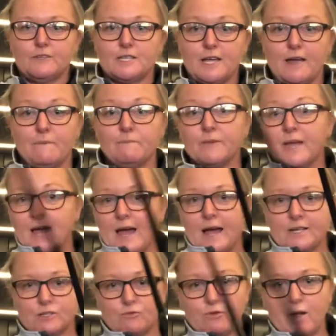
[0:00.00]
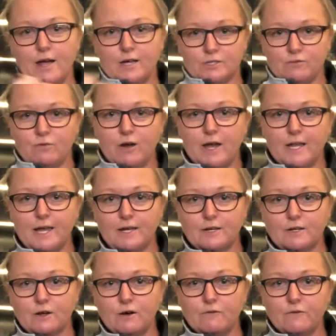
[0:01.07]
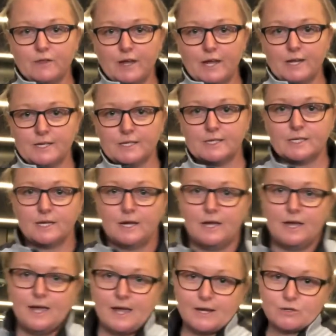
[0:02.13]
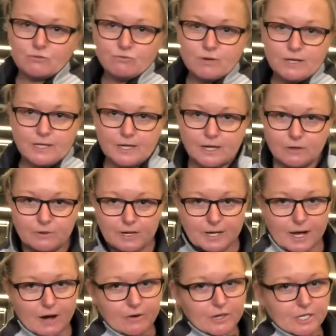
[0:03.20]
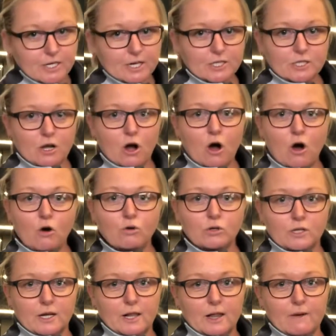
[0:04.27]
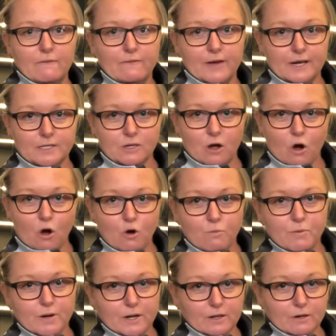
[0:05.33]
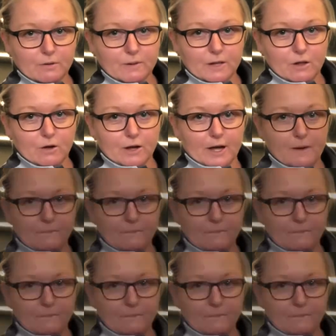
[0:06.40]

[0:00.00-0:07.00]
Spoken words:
hand, as a right-handed golfer that is, it's really going to encourage us to hold the club face open a little bit longer.